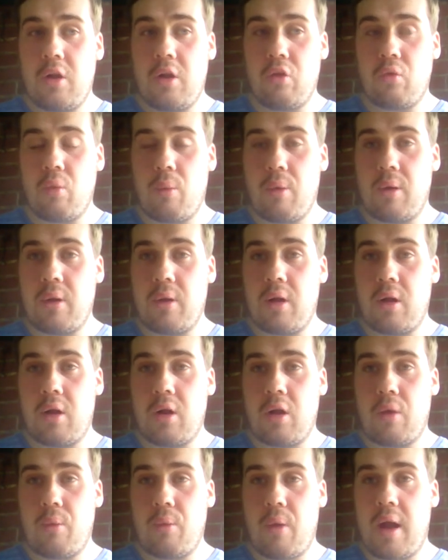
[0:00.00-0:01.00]
Lisa and
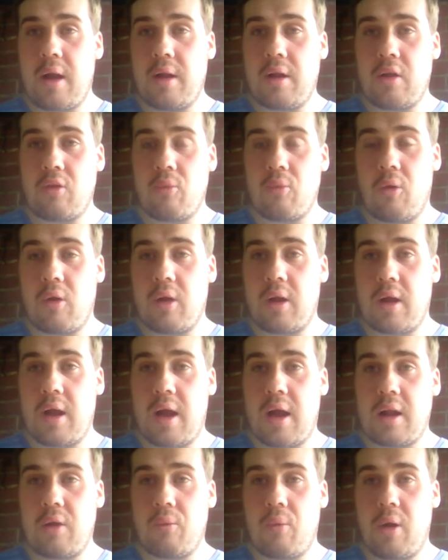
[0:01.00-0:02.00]
Lorraine this morning
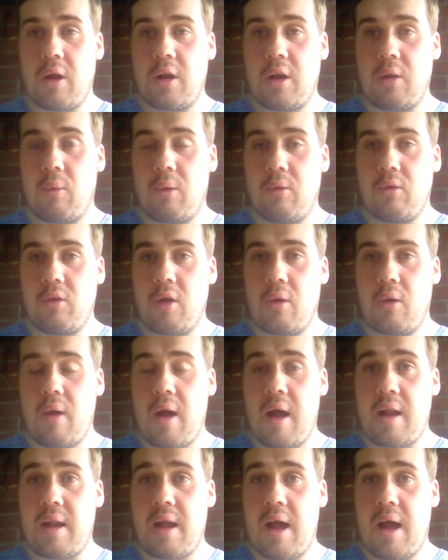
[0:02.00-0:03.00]
and the Wendy Williams
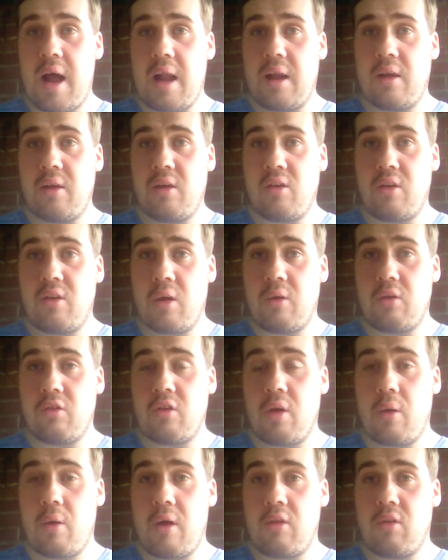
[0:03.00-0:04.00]
show and the and
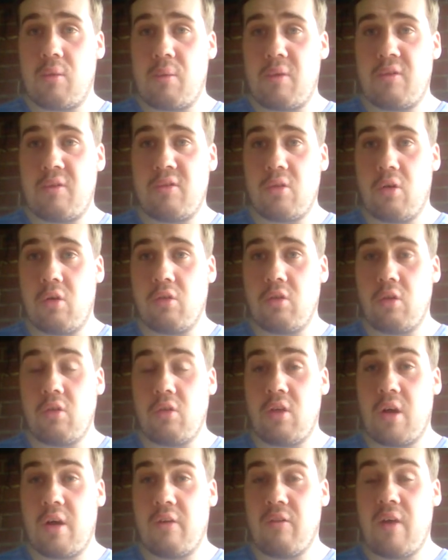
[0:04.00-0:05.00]
DeGeneres show and some other talk show
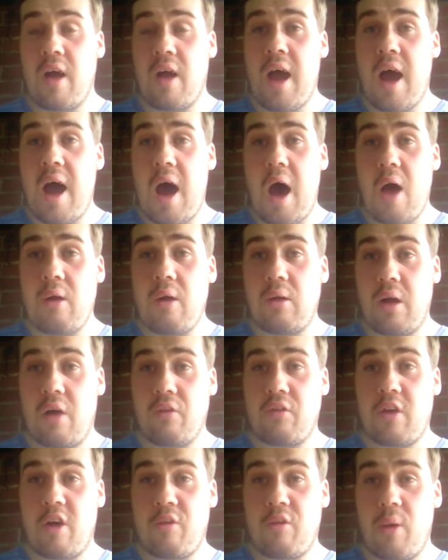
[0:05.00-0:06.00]
stuff. I would
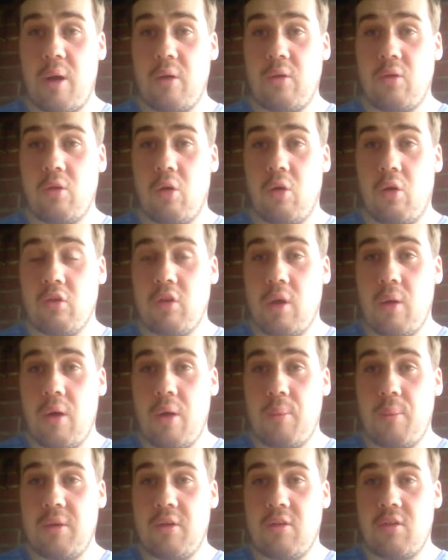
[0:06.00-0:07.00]
love to have my own talk show,
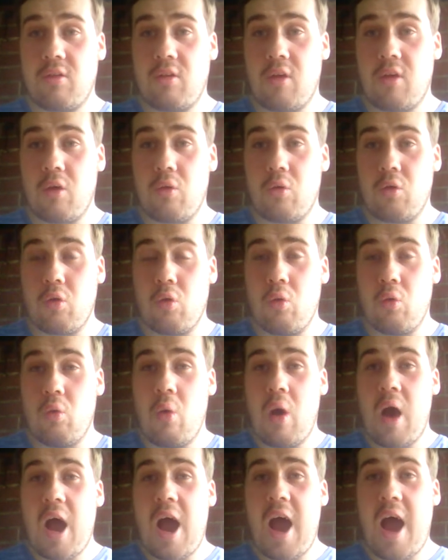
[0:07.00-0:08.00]
it'd be so
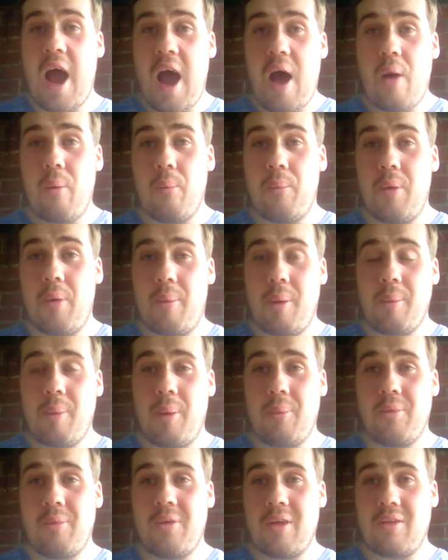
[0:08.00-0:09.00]
cool. But my
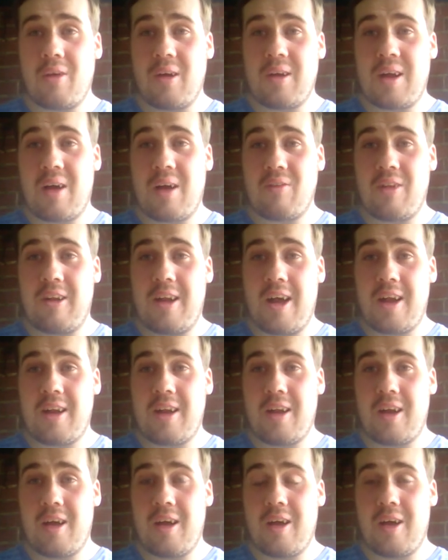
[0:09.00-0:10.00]
mum says I'd have to
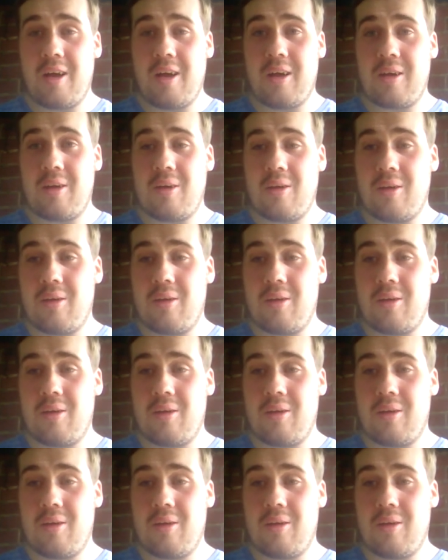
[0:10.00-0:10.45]
let the